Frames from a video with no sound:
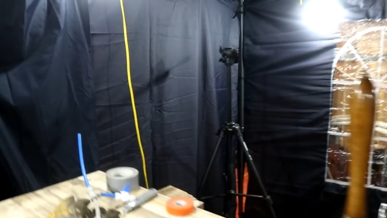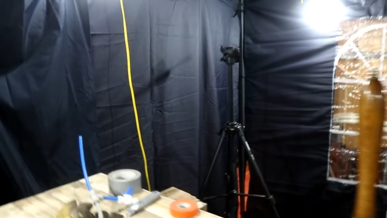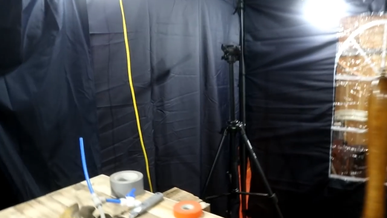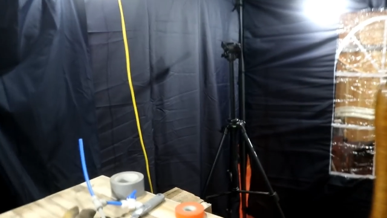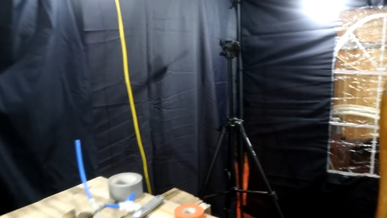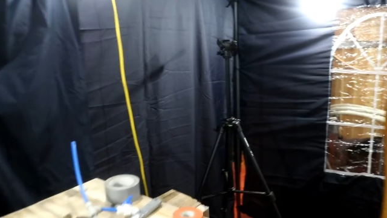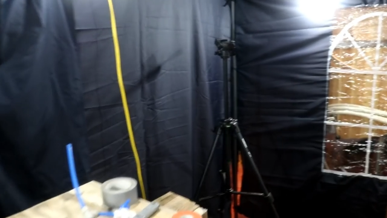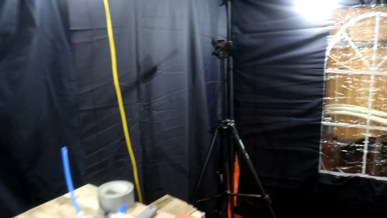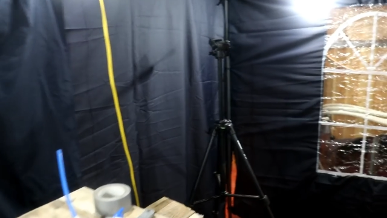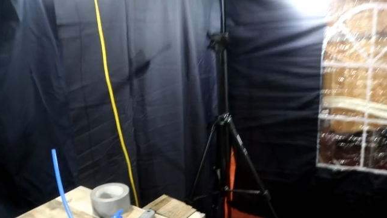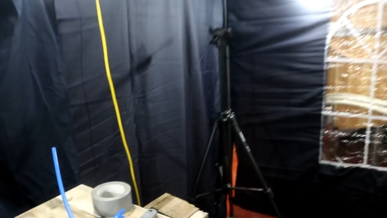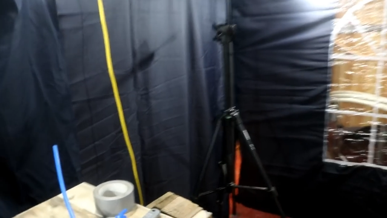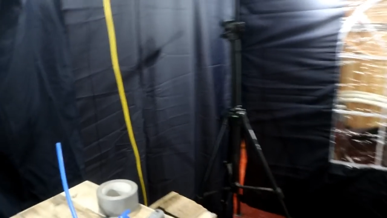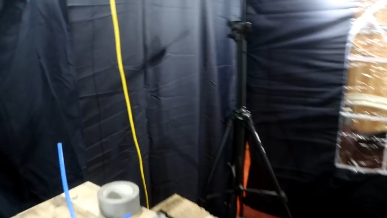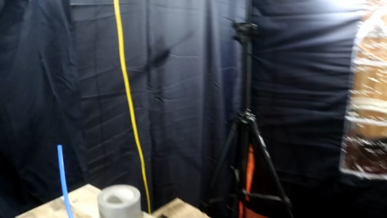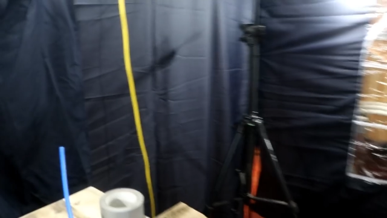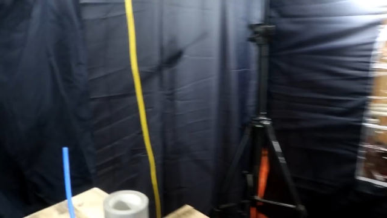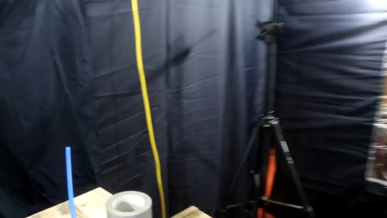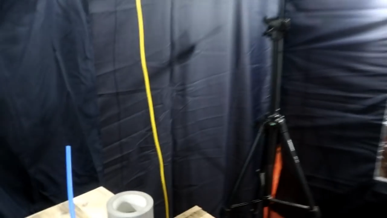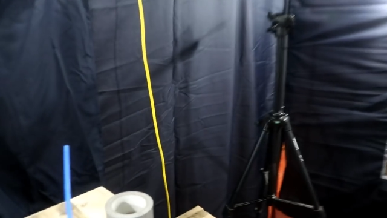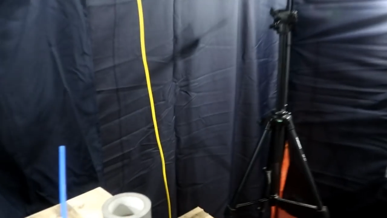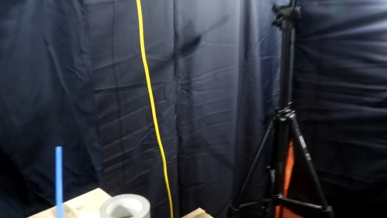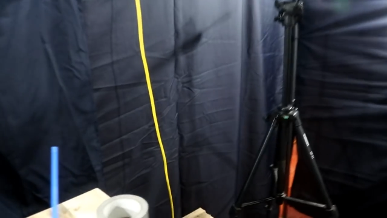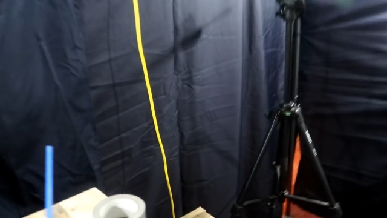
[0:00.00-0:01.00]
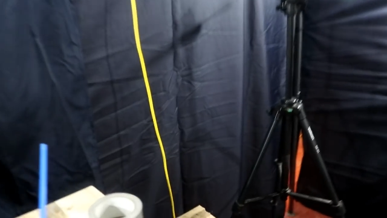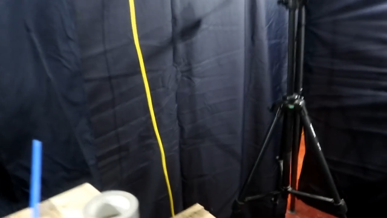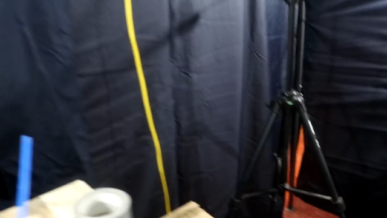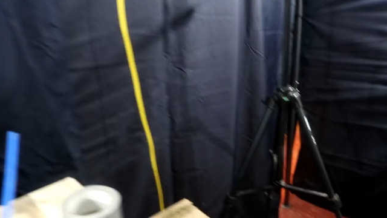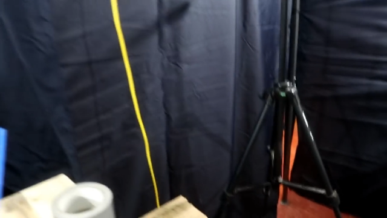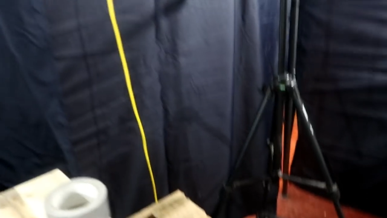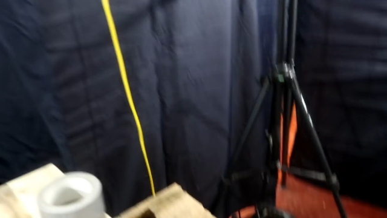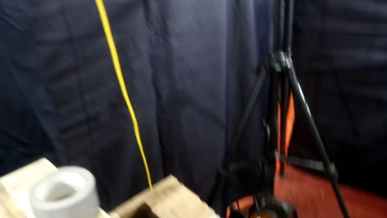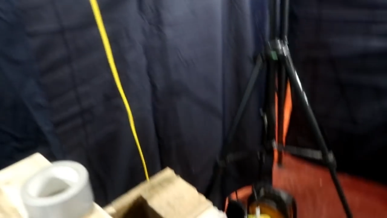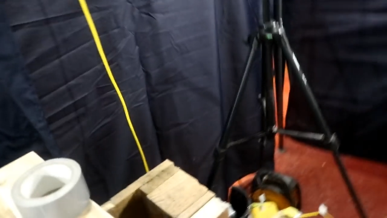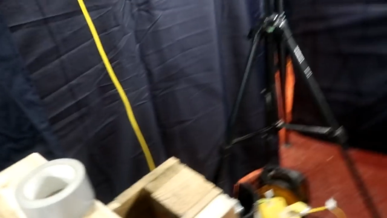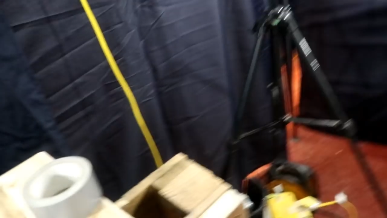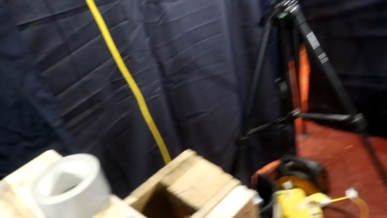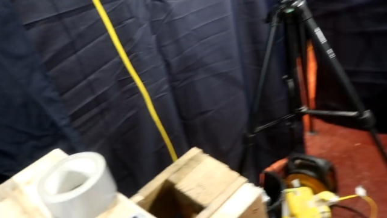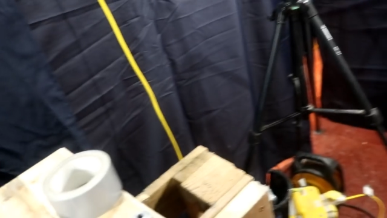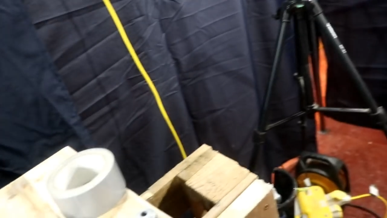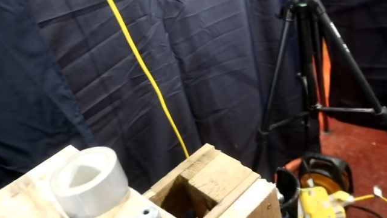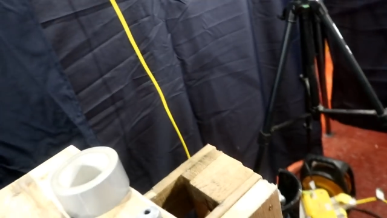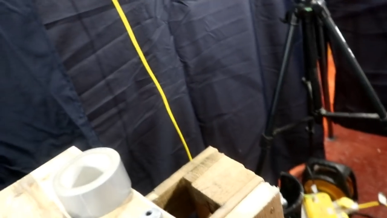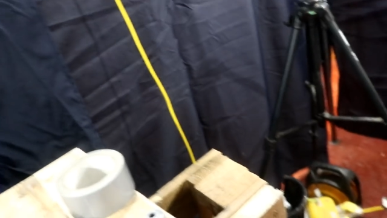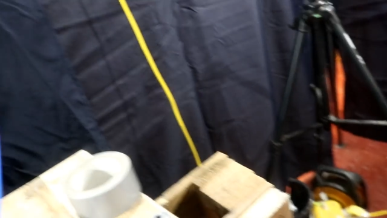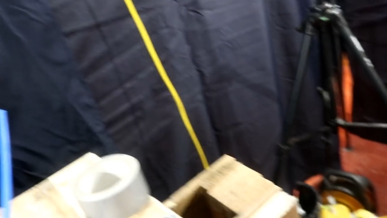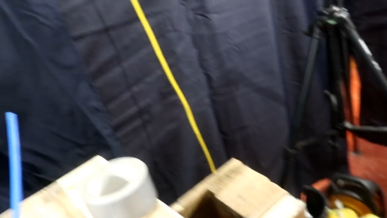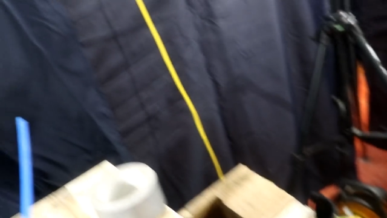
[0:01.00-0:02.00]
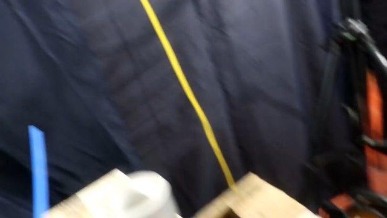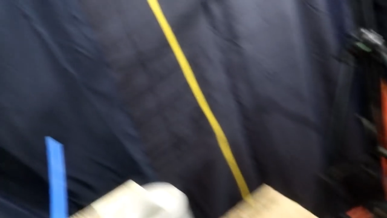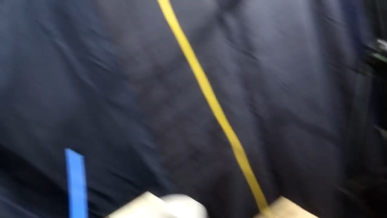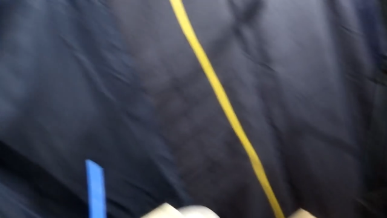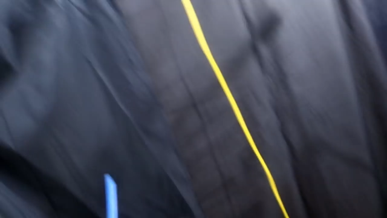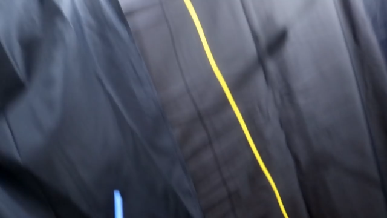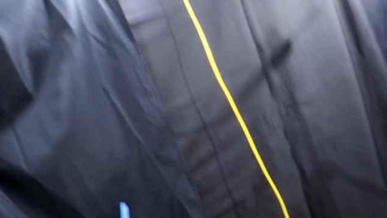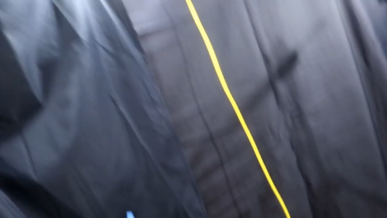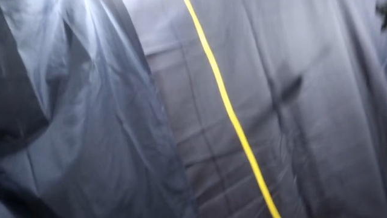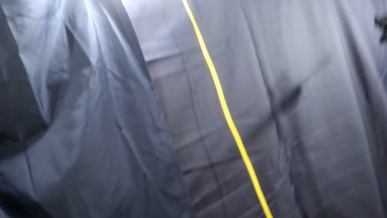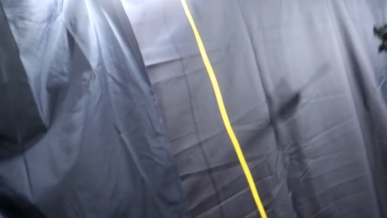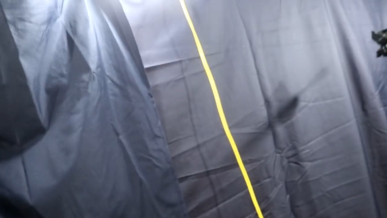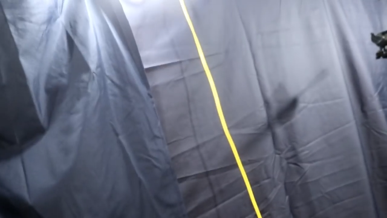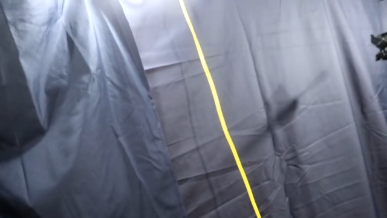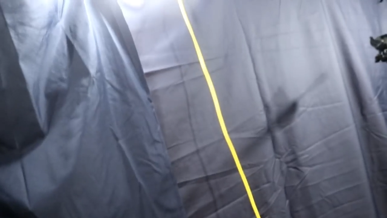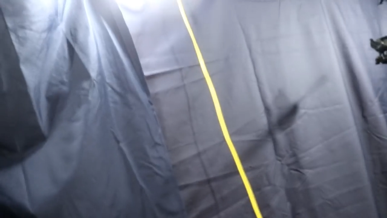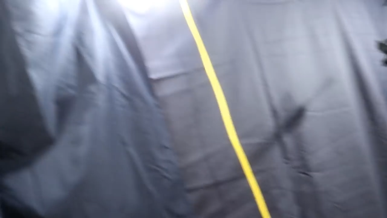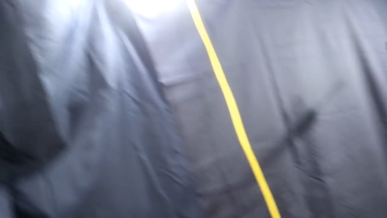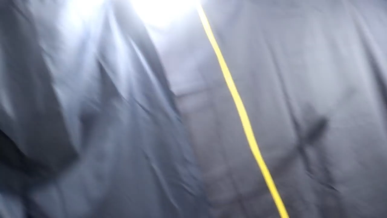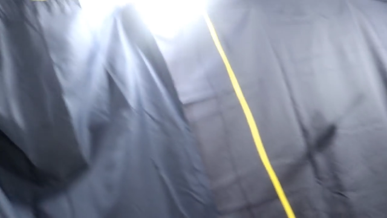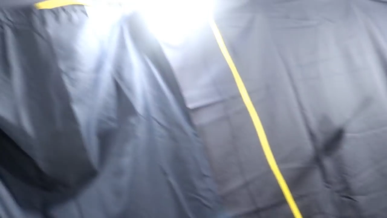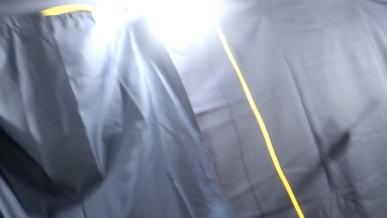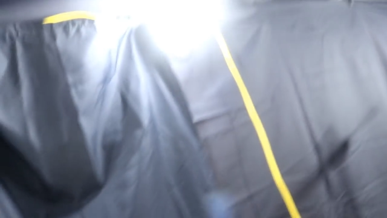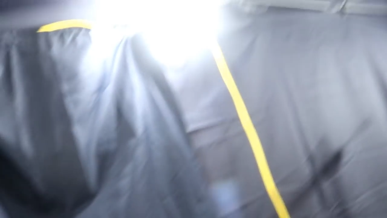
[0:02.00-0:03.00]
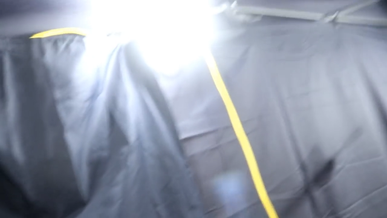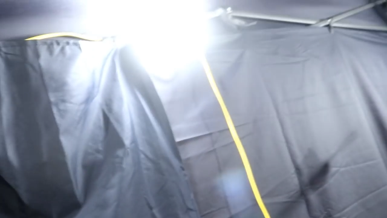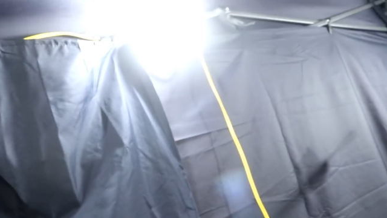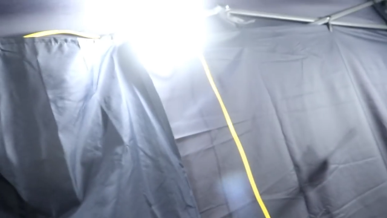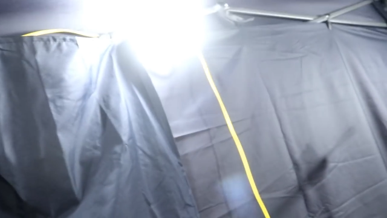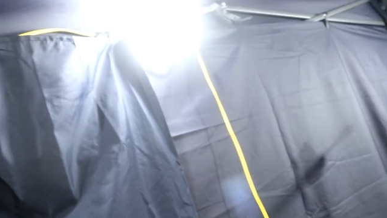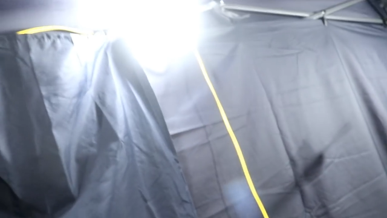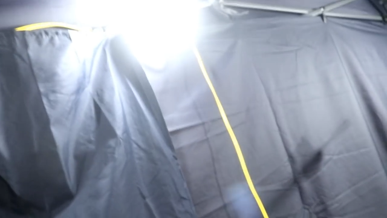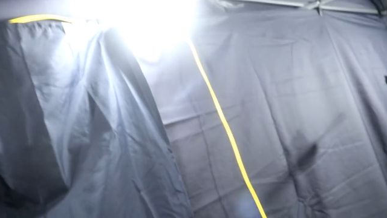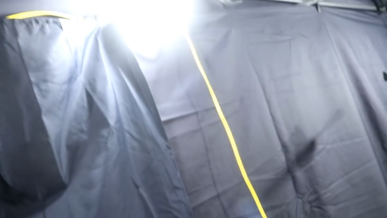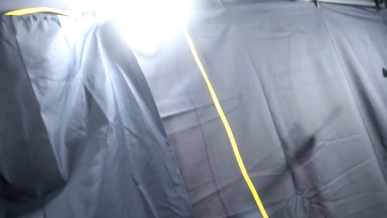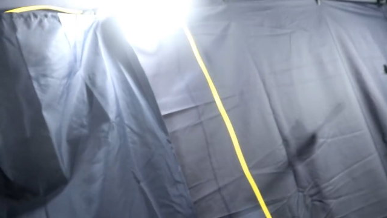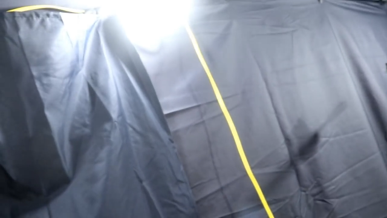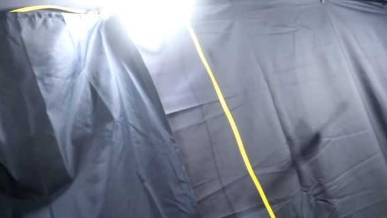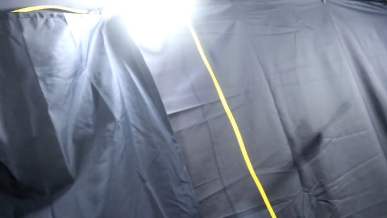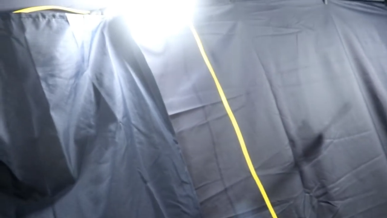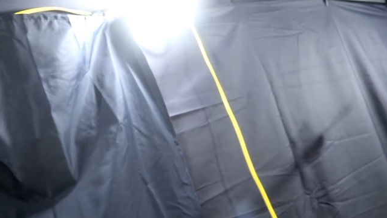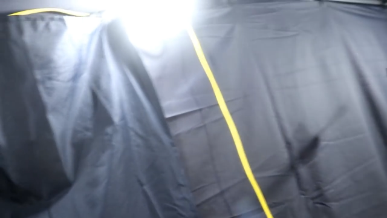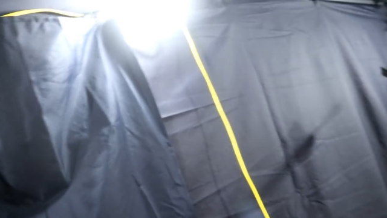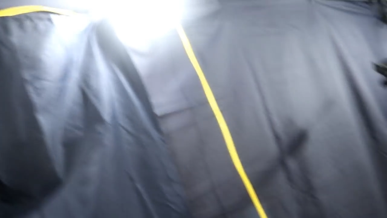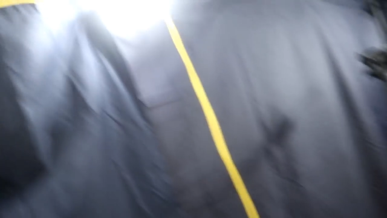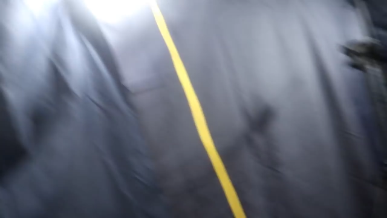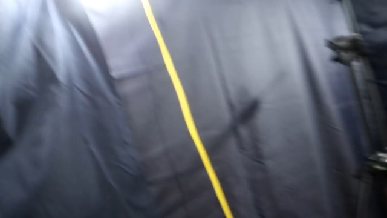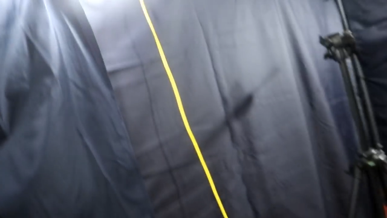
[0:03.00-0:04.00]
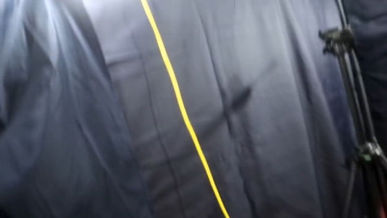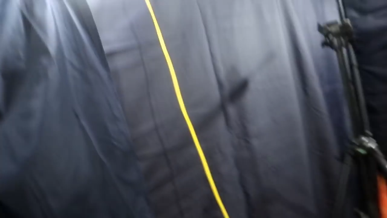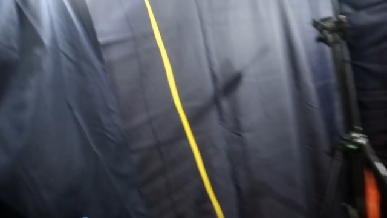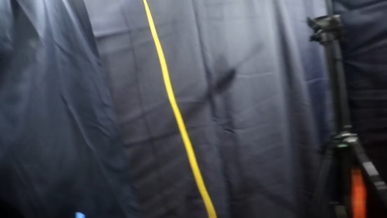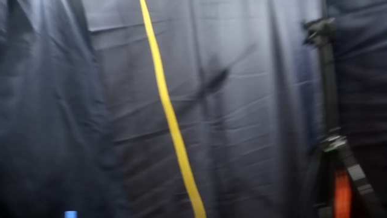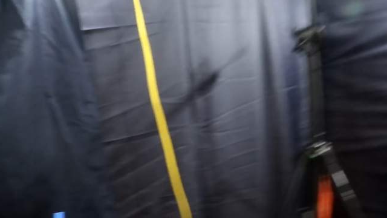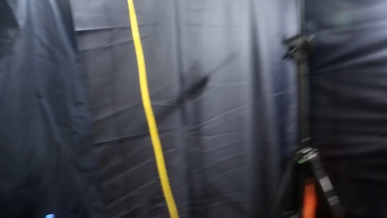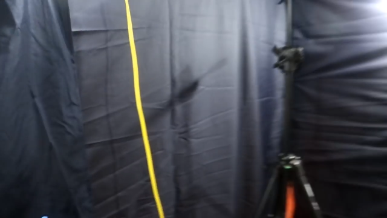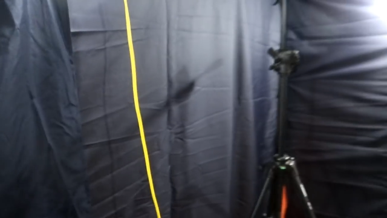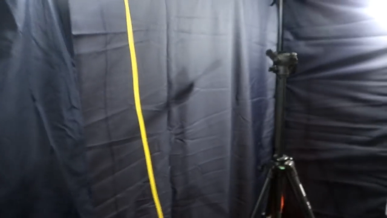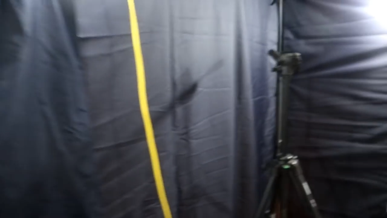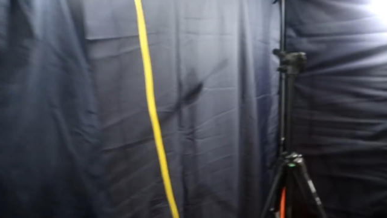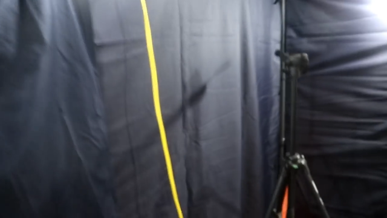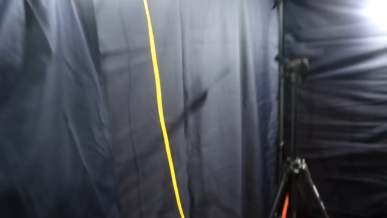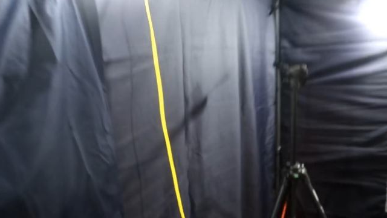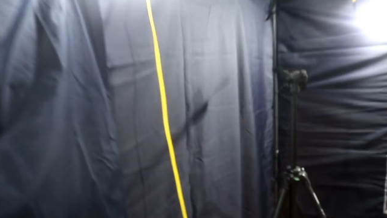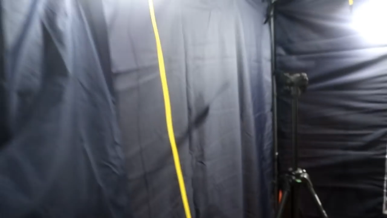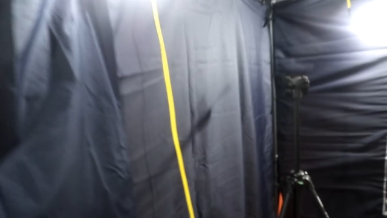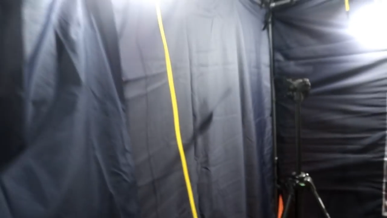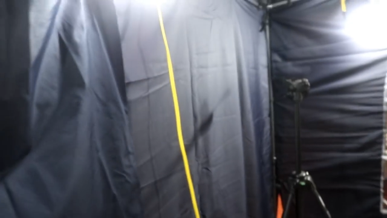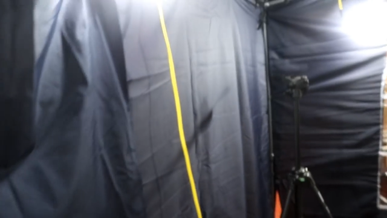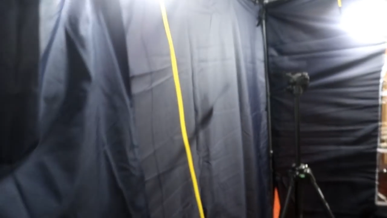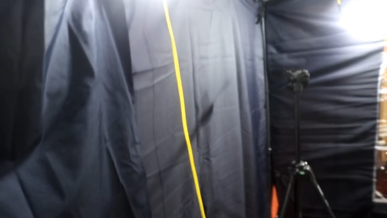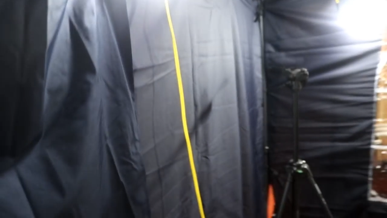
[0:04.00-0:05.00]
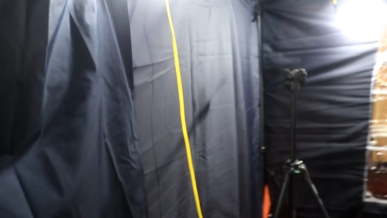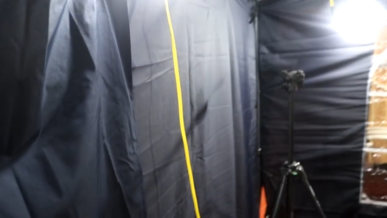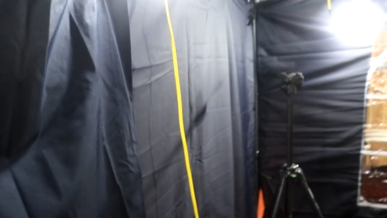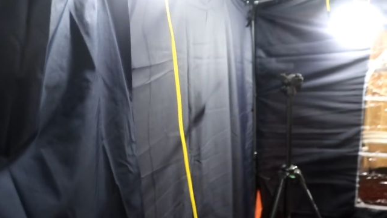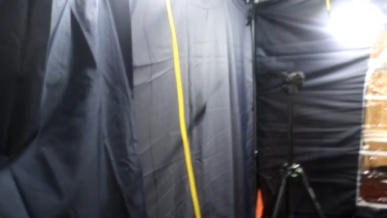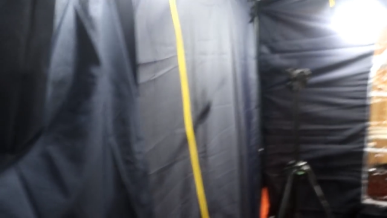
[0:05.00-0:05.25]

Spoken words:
[unreadable: no face in view]